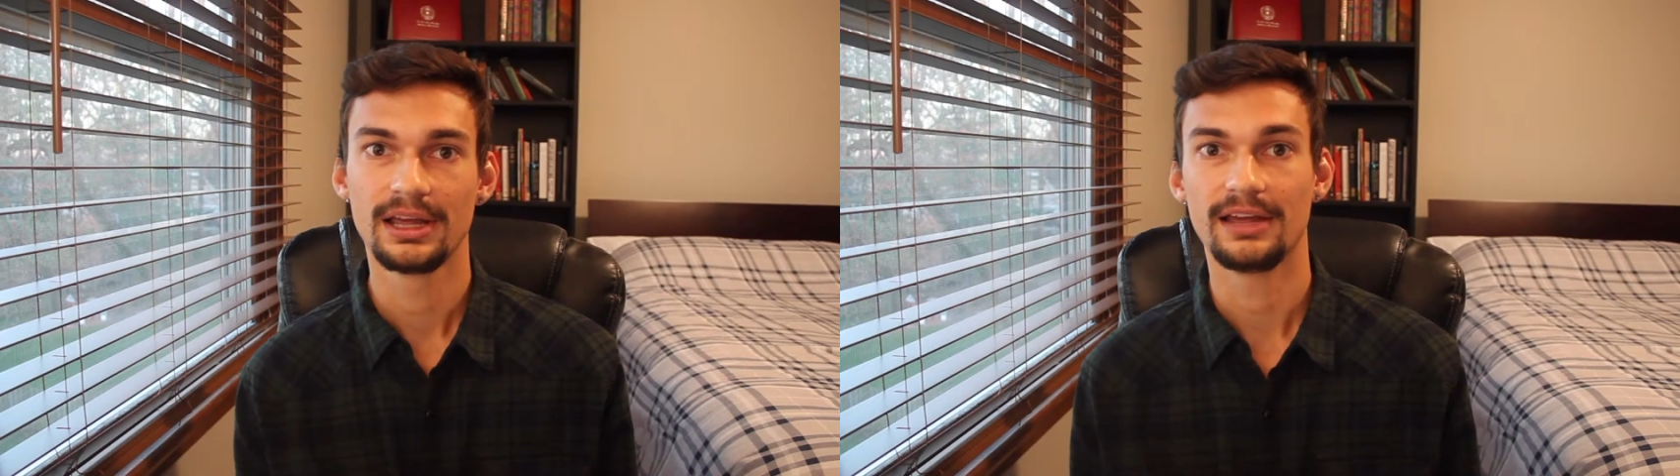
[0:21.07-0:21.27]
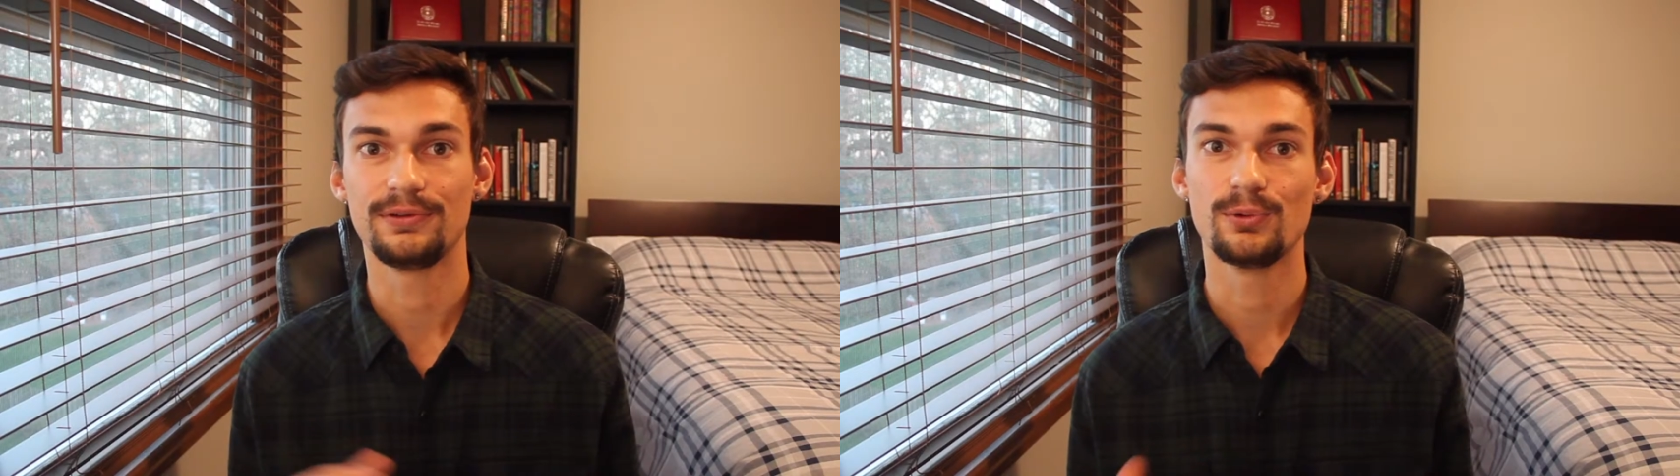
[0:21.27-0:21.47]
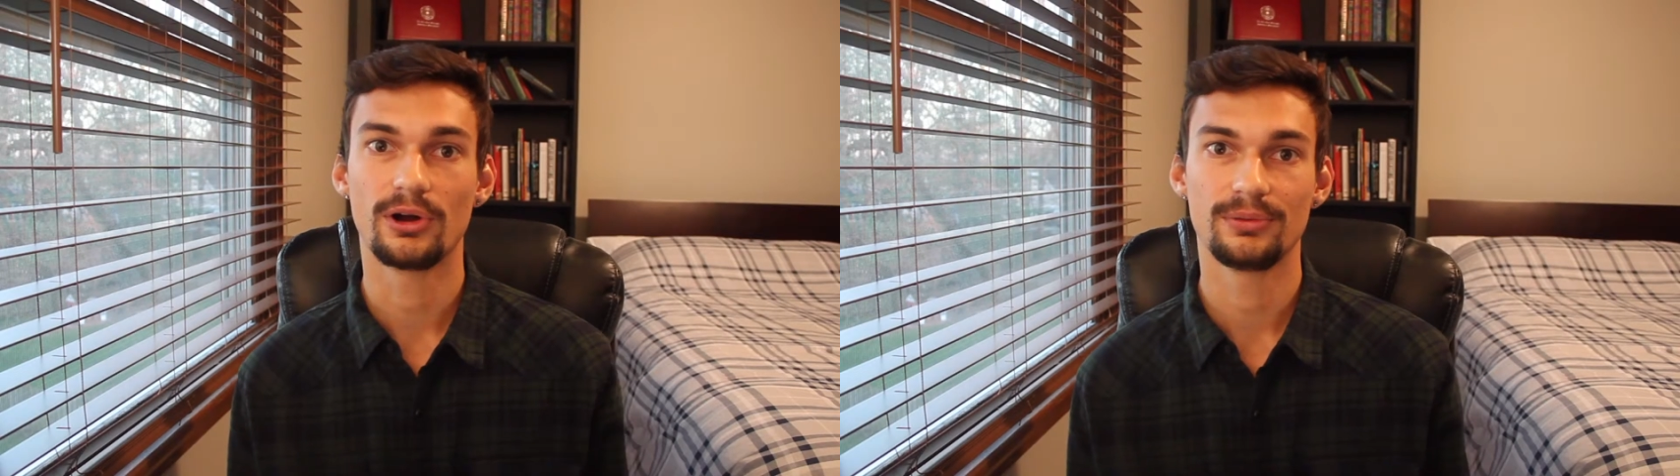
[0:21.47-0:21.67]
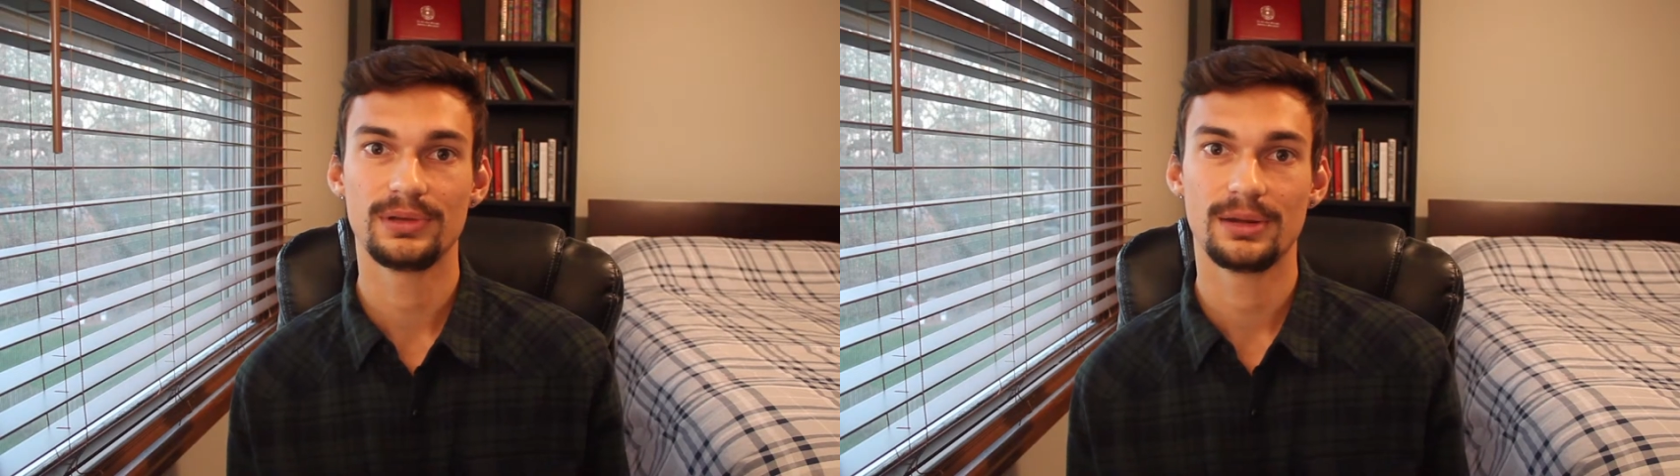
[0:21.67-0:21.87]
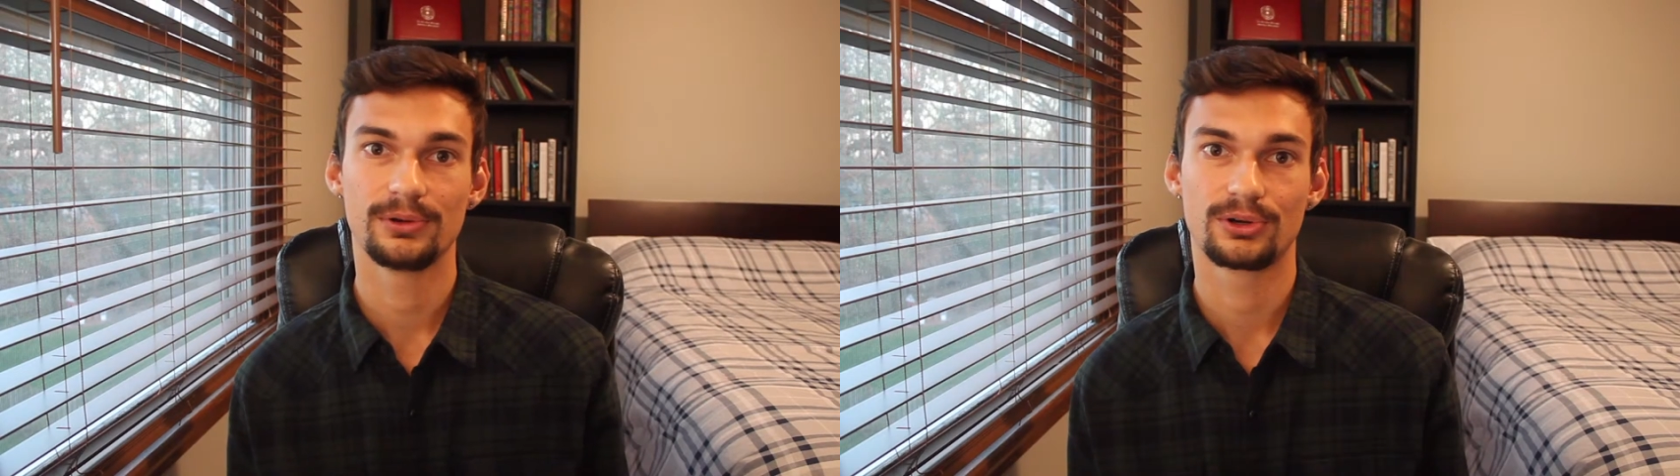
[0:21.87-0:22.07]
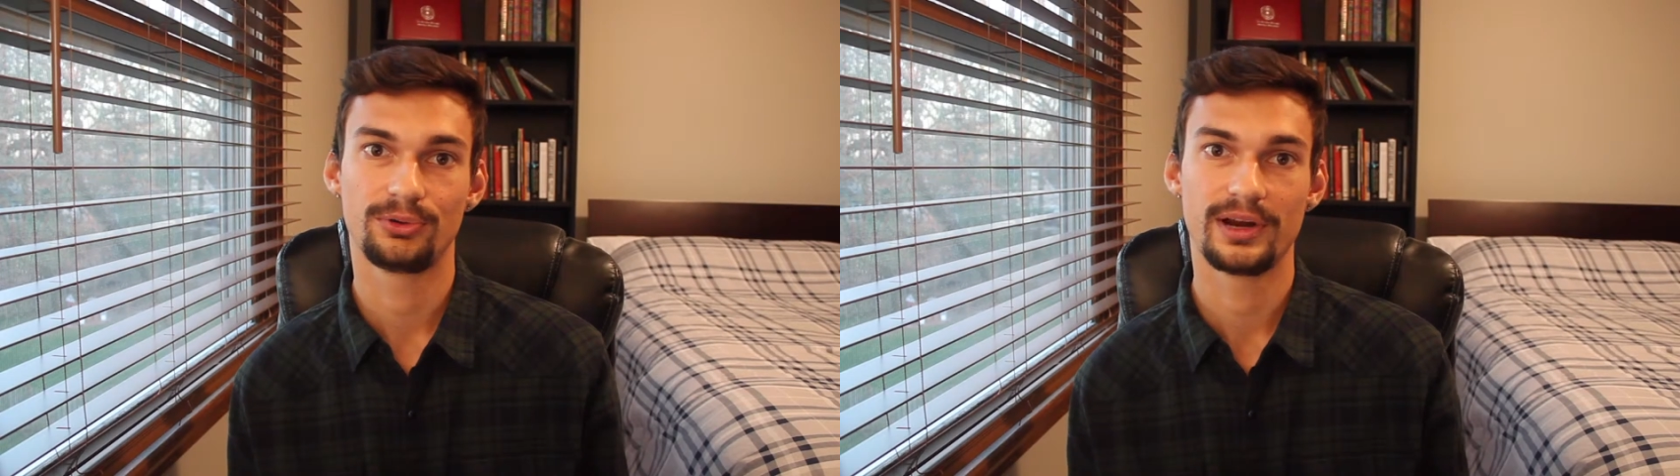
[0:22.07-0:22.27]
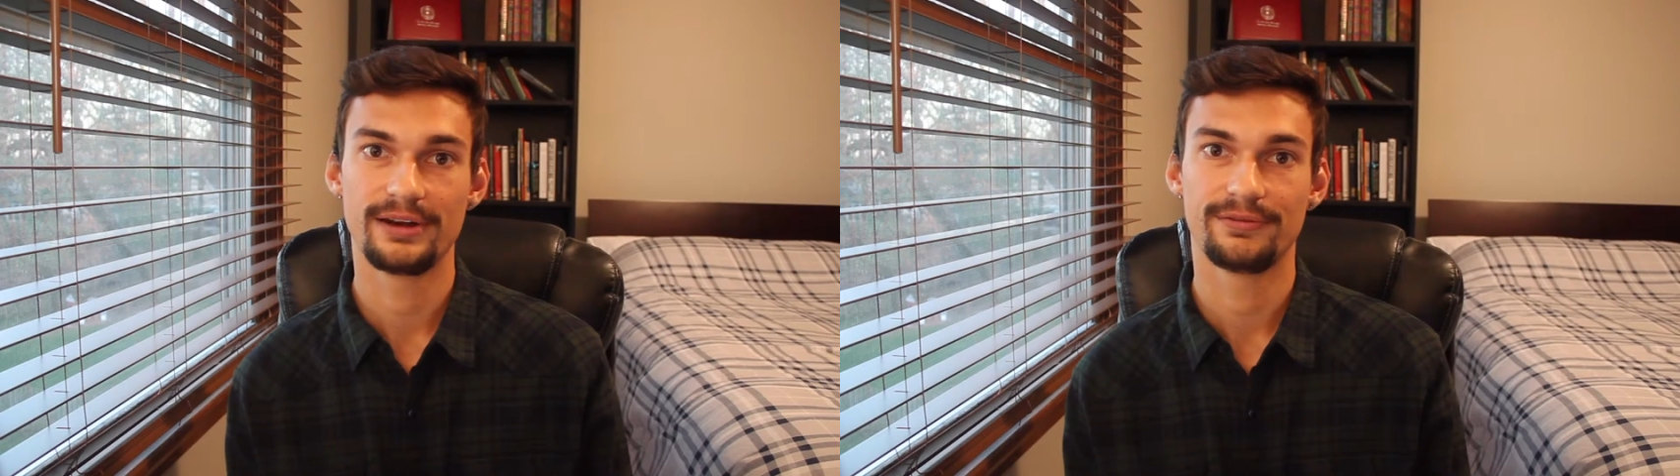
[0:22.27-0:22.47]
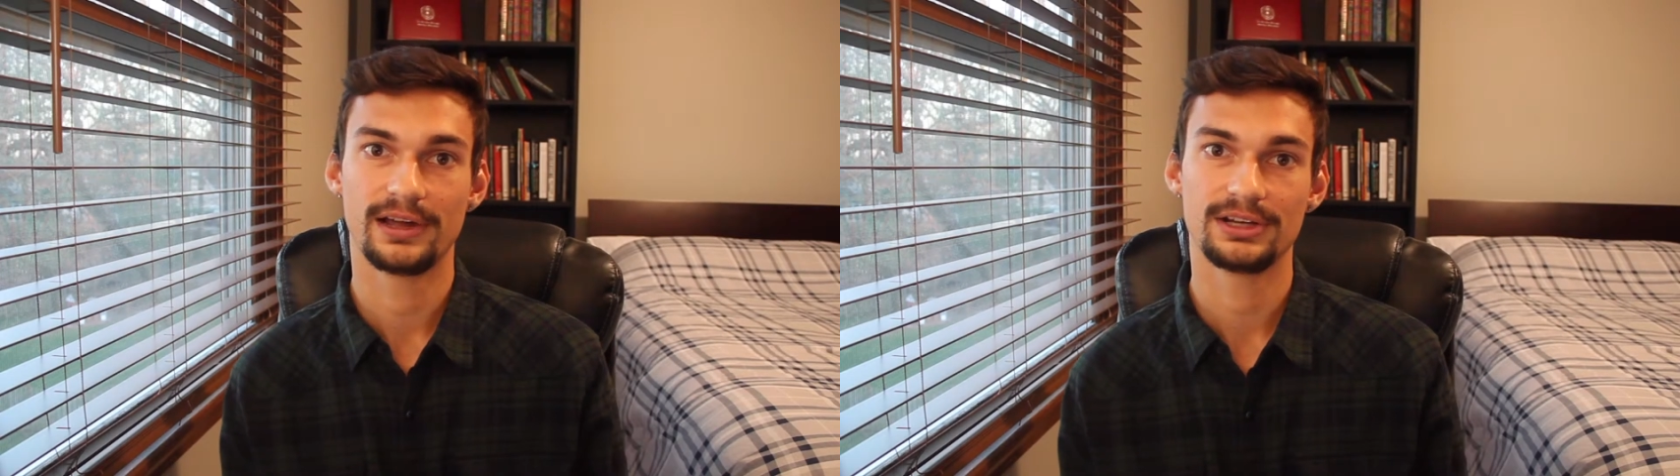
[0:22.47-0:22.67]
If you want to be able to
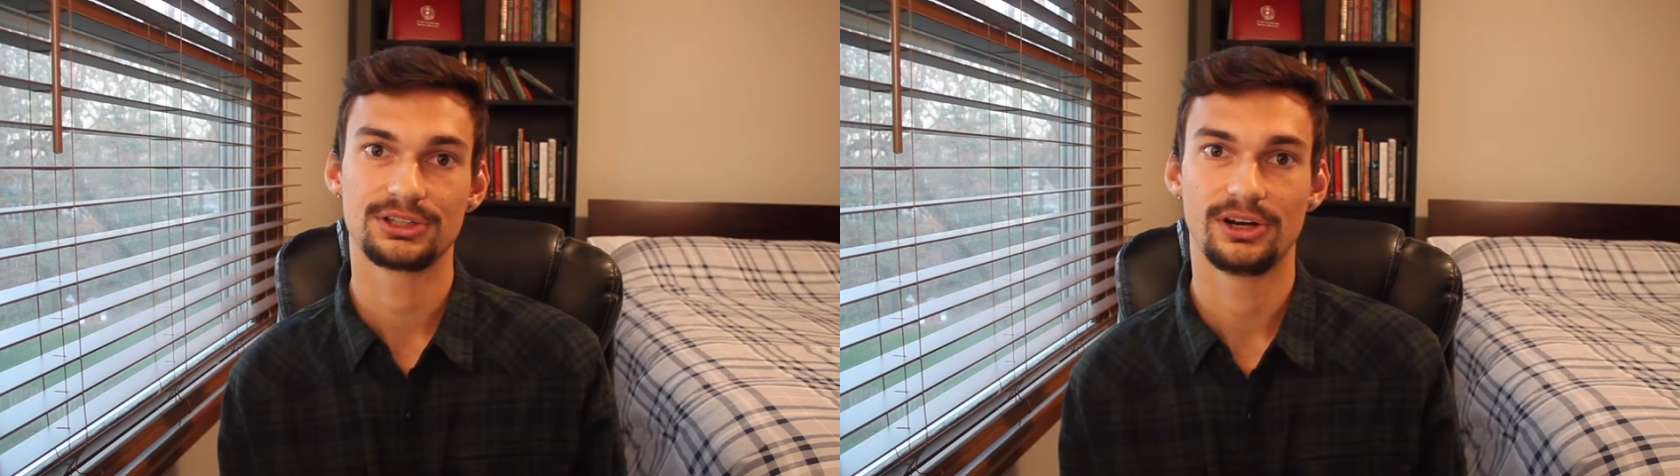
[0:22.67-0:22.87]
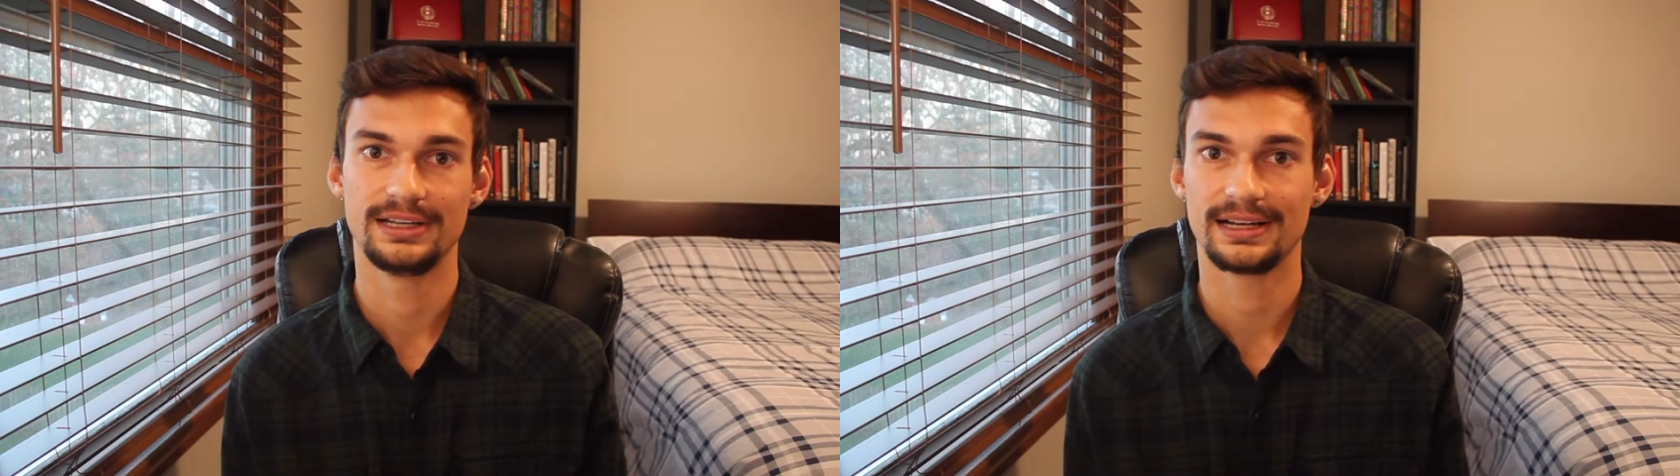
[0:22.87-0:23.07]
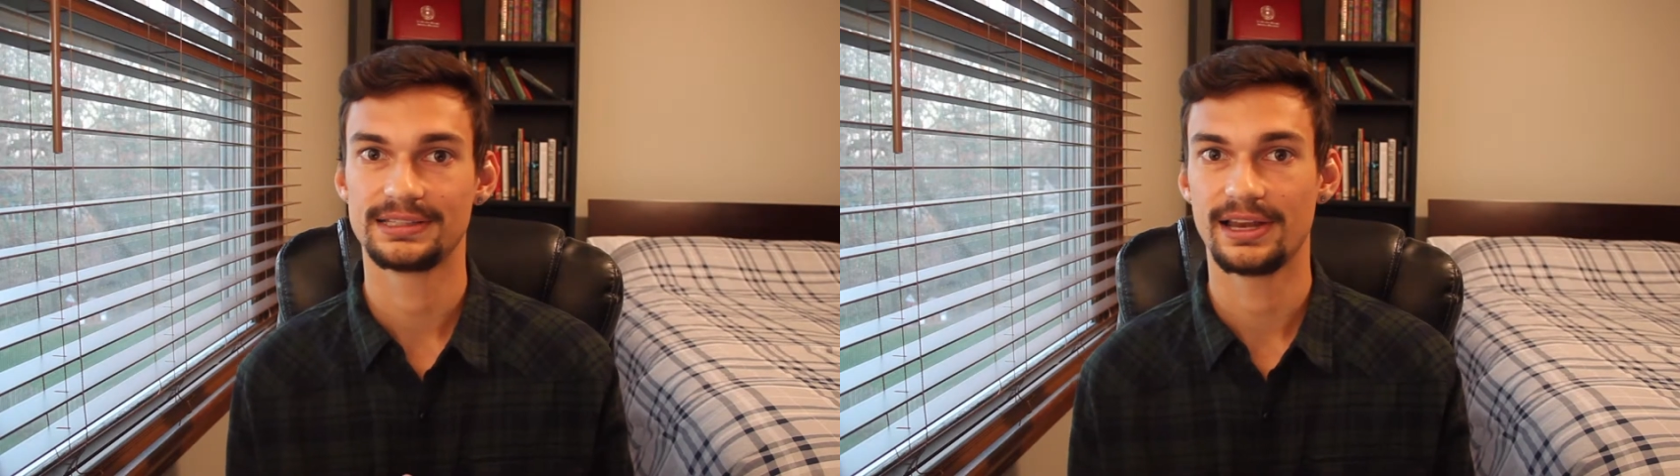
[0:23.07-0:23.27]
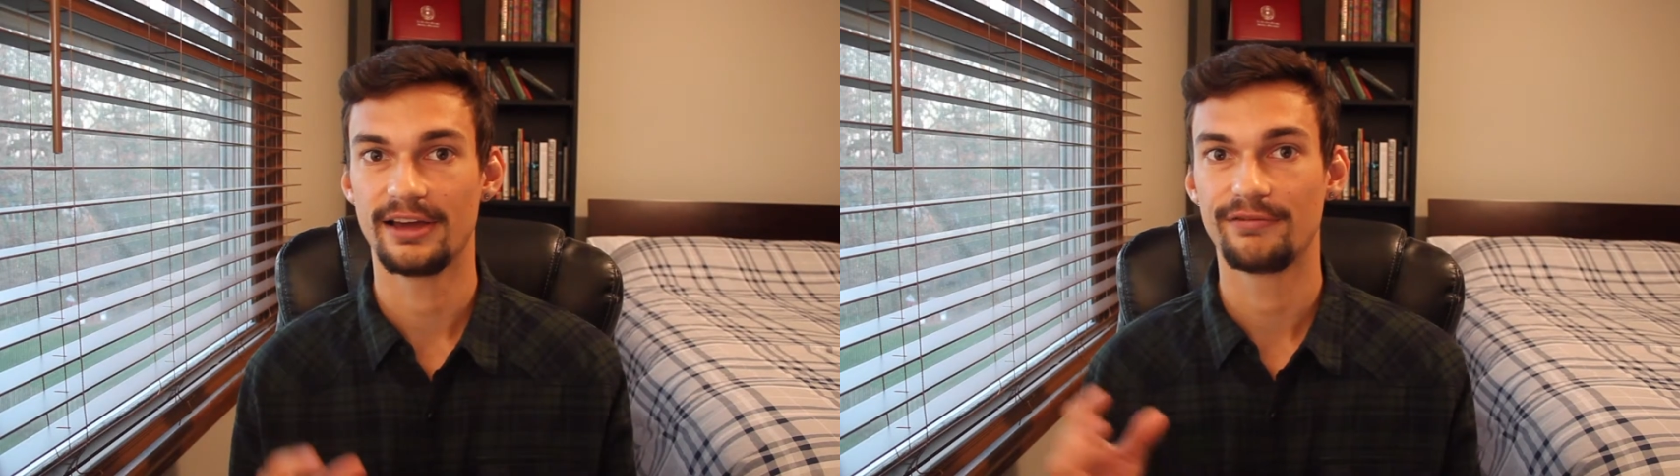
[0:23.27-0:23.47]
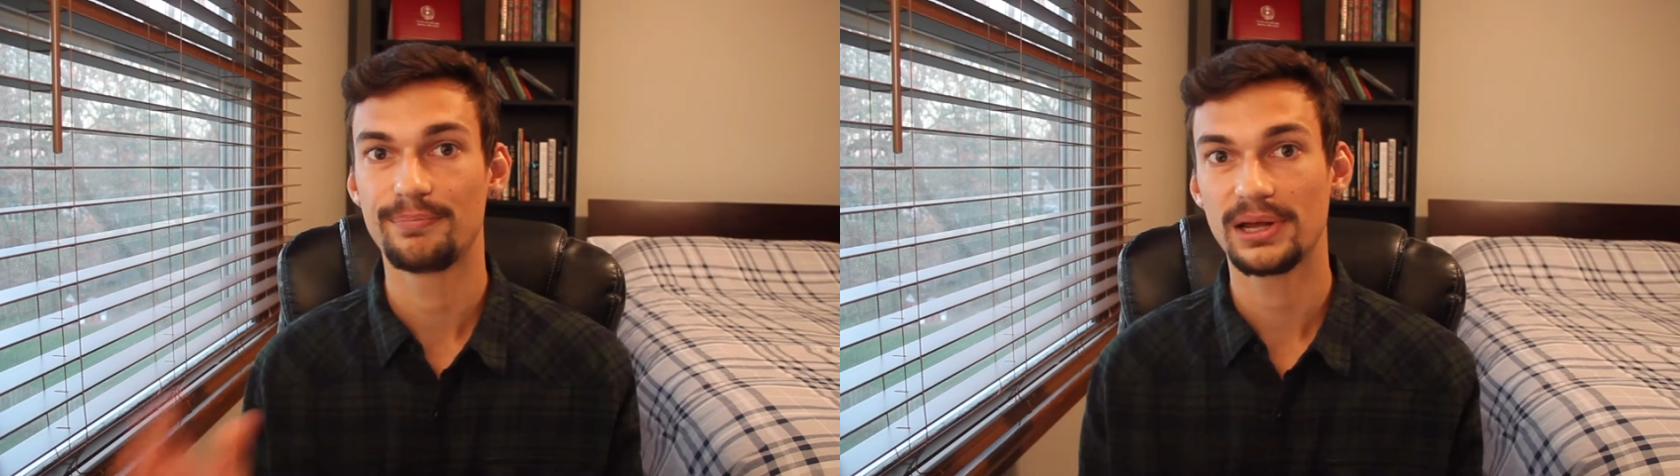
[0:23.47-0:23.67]
create flashcard decks that have